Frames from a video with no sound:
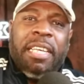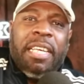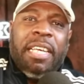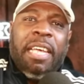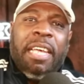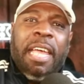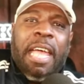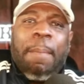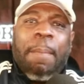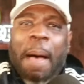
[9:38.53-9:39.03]

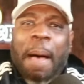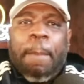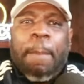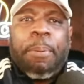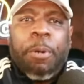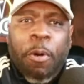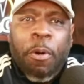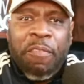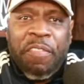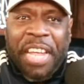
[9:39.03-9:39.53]
And my
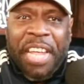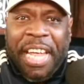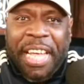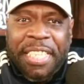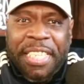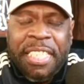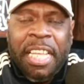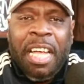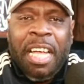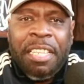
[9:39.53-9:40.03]
proof
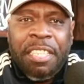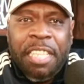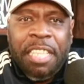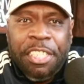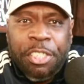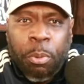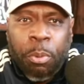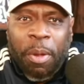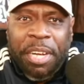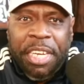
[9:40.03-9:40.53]
is the
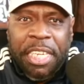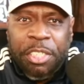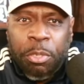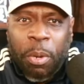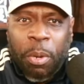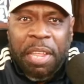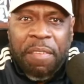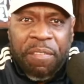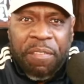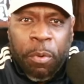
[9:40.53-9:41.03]

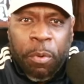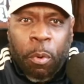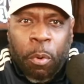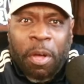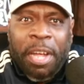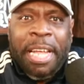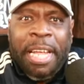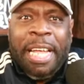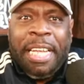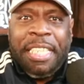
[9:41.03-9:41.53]

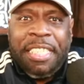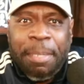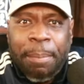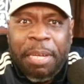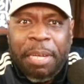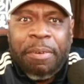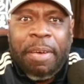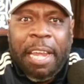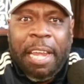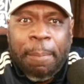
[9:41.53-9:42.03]
2024
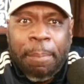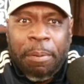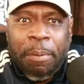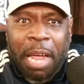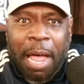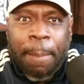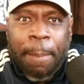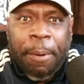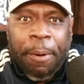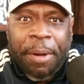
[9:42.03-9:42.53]
Democratic
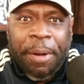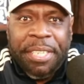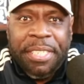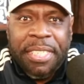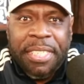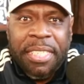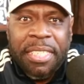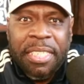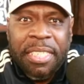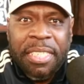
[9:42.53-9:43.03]

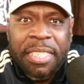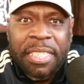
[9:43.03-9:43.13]
primaries.